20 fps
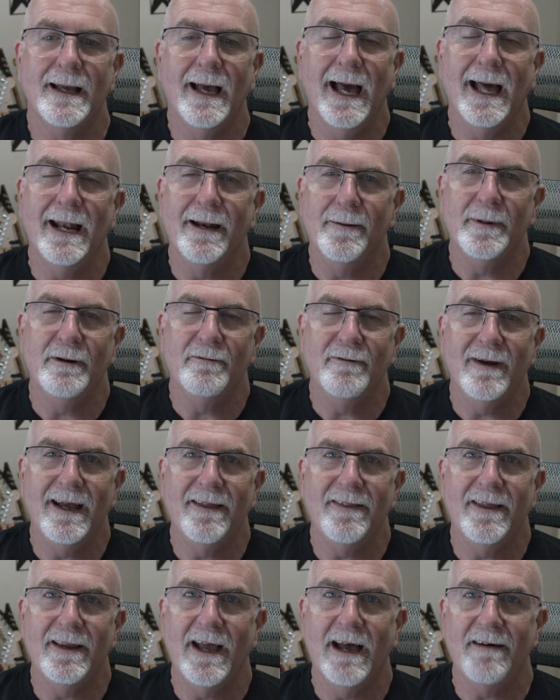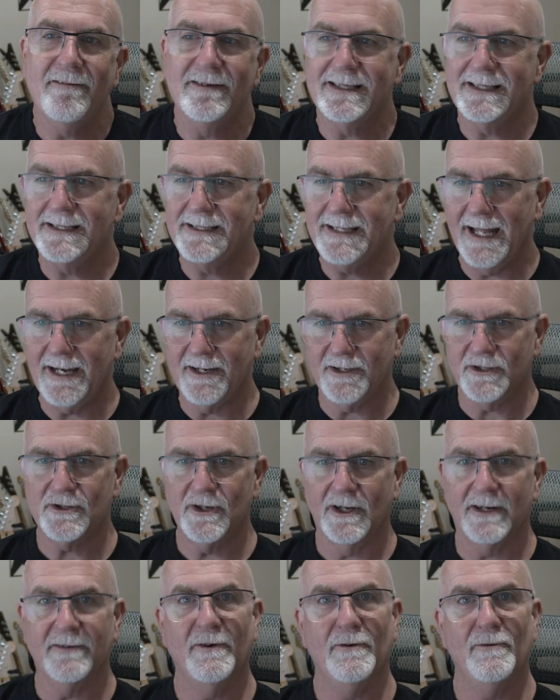And it'd be rare that you have a static
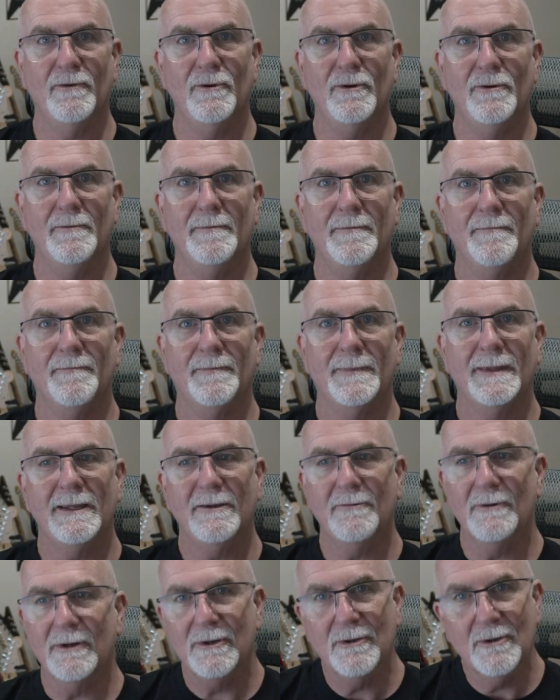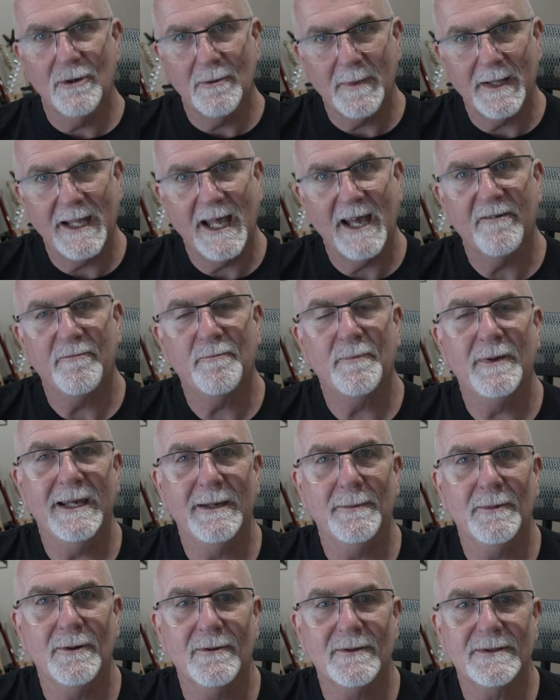shot of a room. You would normally have
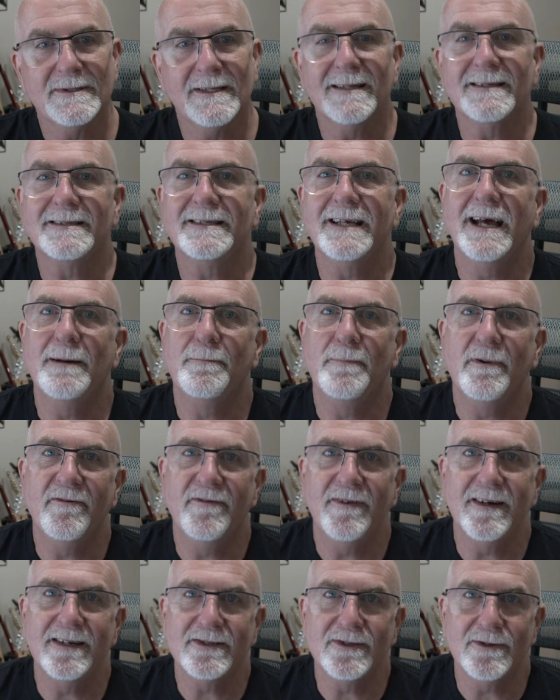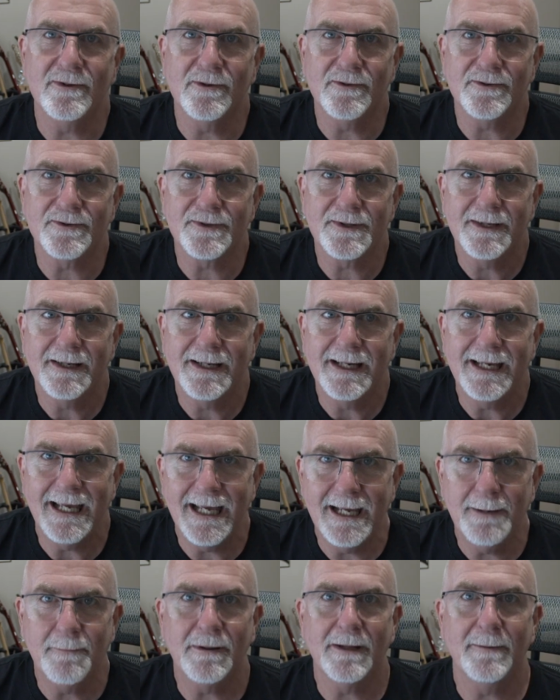people. So let's see how professionals
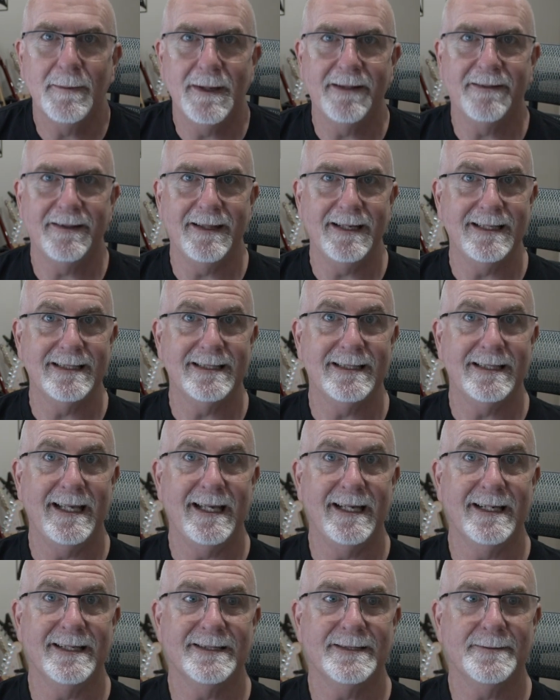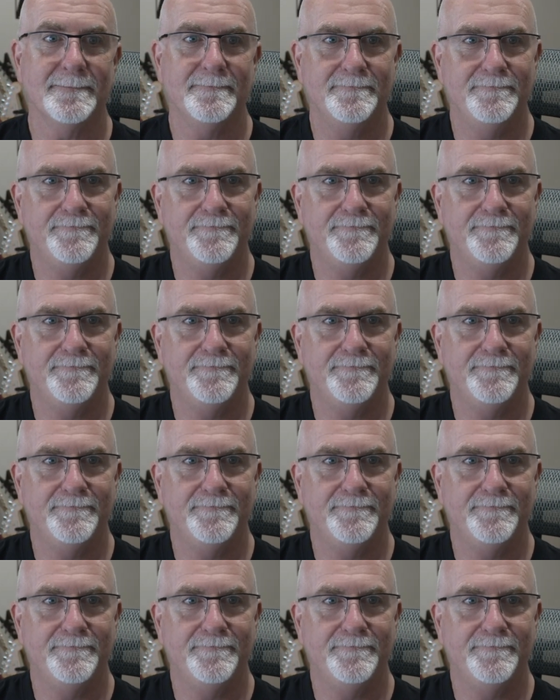implement these things.